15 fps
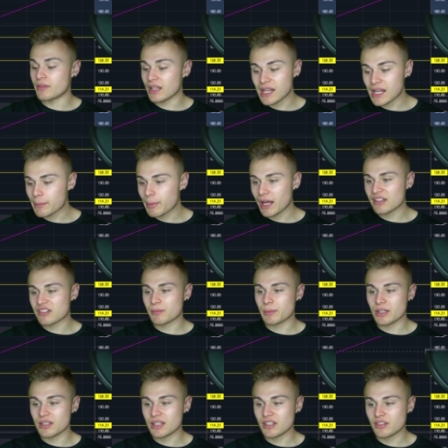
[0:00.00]
A lot of
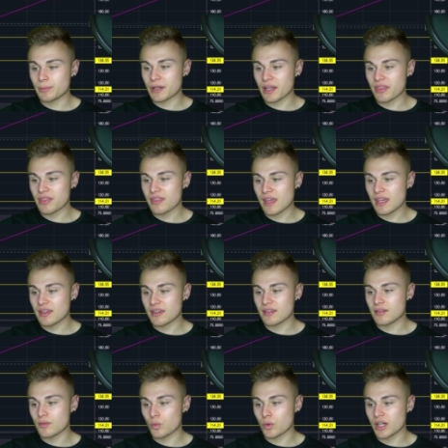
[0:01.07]
possibilities, but I
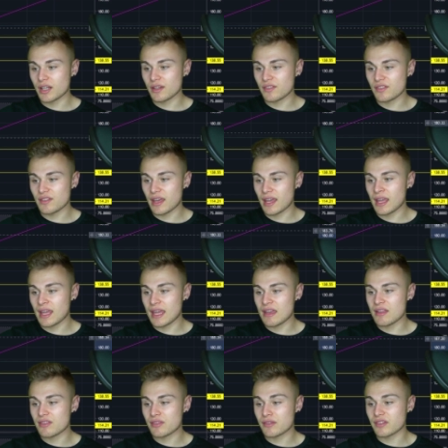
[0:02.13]
think we're going to stay
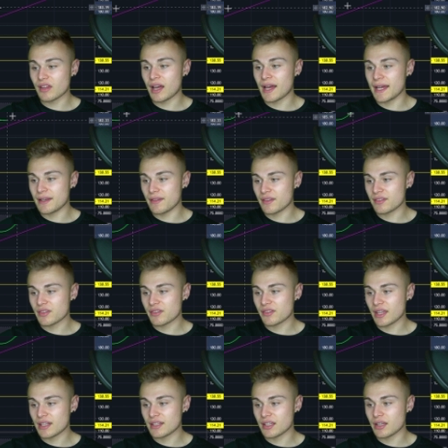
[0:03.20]
inside this
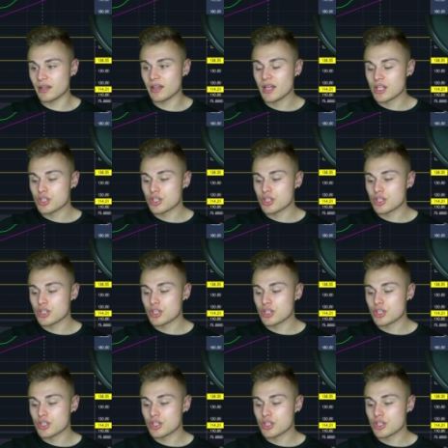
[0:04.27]
ascending